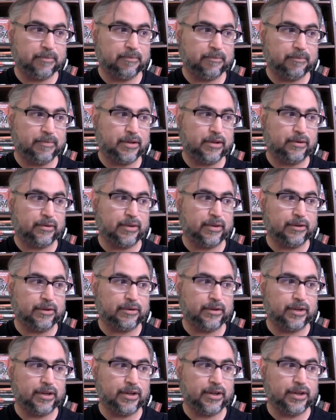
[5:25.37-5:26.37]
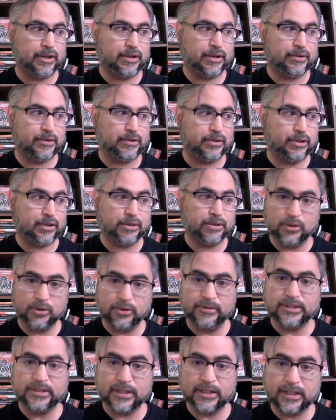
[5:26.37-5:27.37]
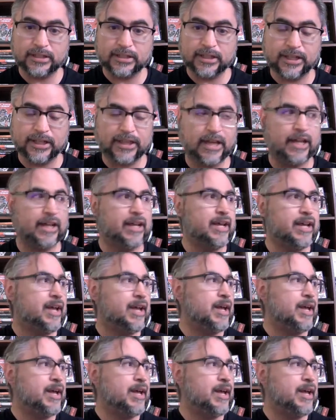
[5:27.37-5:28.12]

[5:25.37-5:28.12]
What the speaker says: you know, like nerdy movies and things like that.